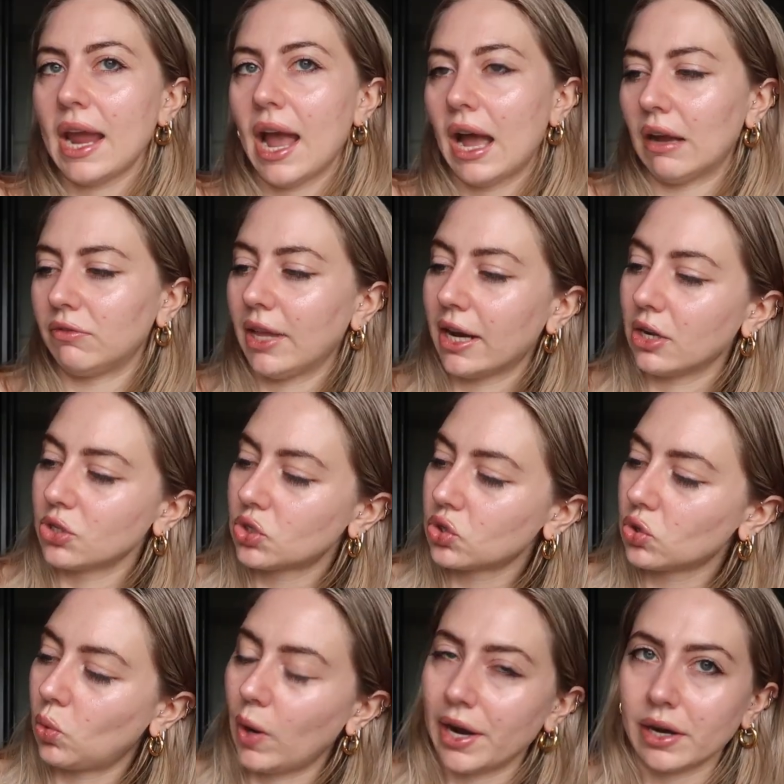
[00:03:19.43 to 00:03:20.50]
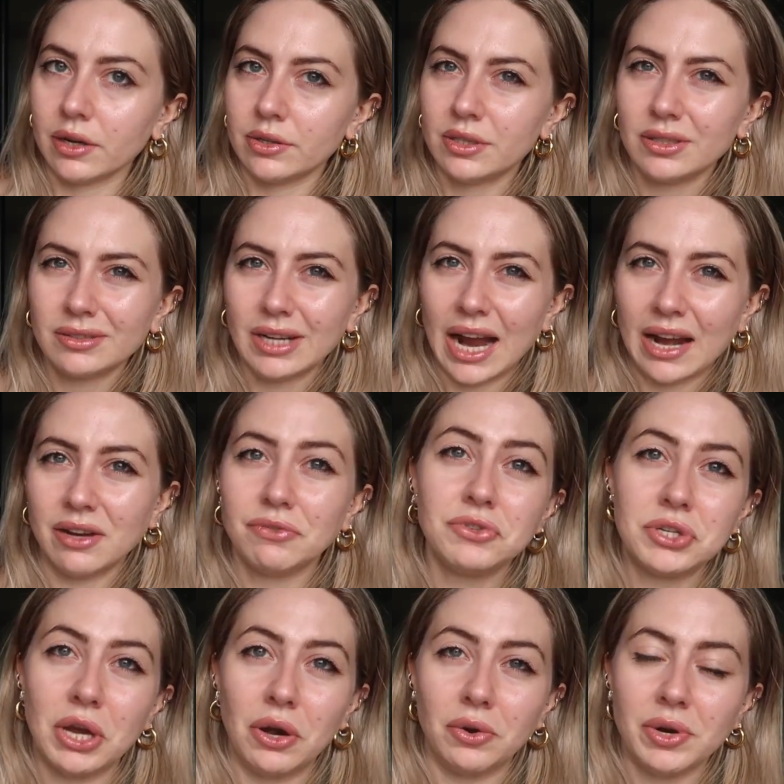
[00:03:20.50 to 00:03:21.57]
They have like a squared kind of
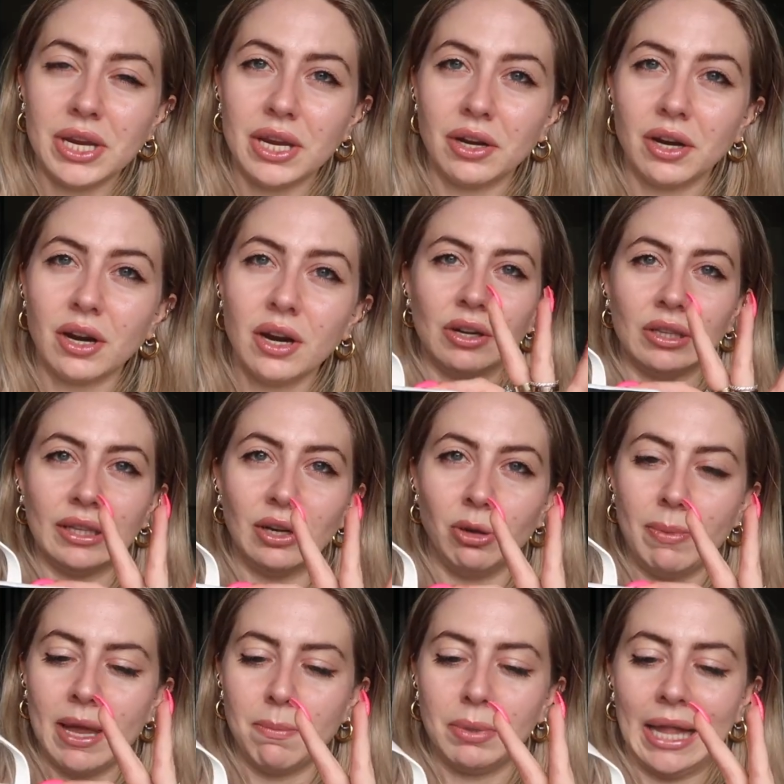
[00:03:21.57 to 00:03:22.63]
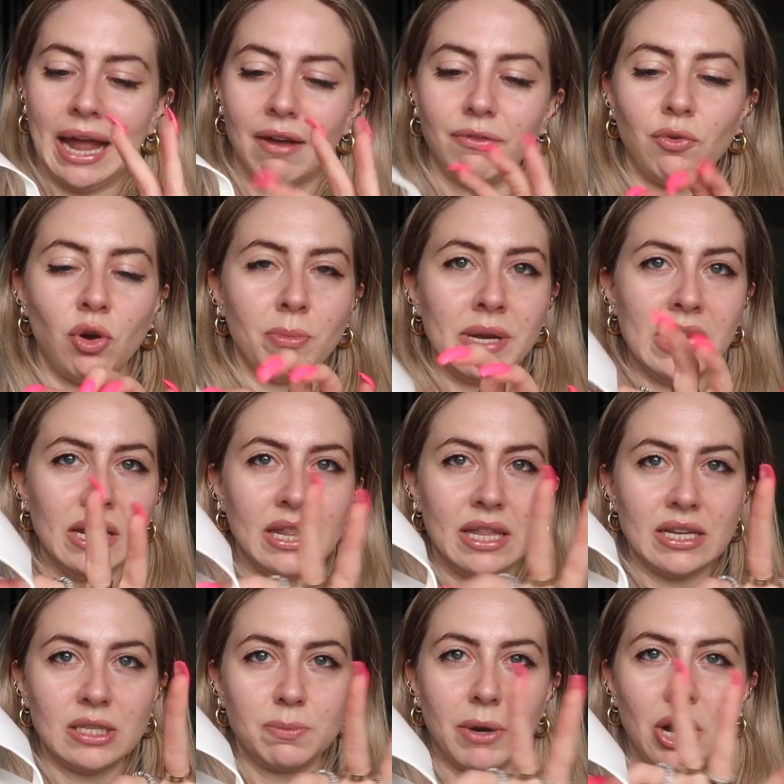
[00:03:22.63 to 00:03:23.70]
toe here. They're a little bit platformy.
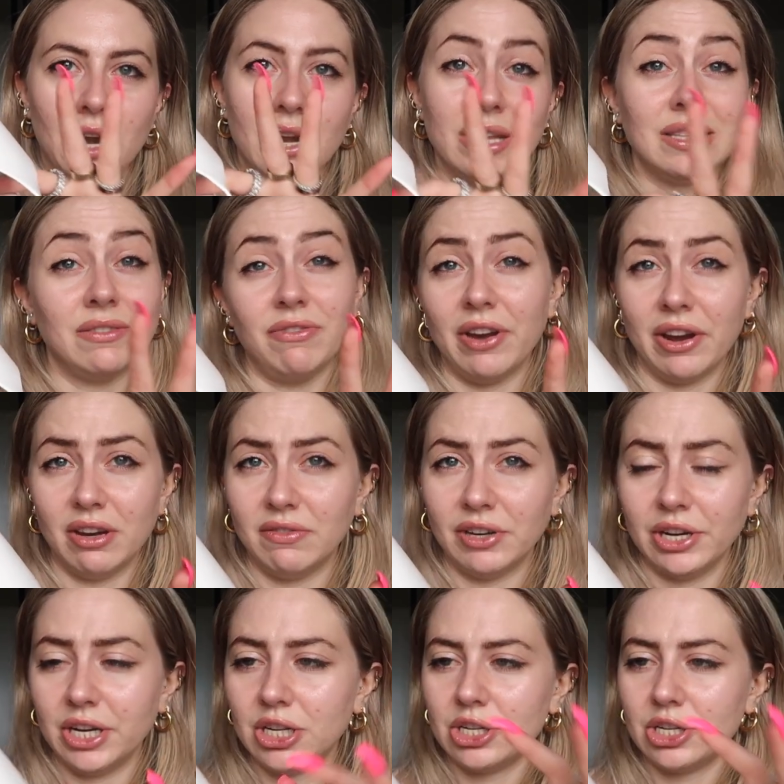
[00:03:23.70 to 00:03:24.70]
This part is very, very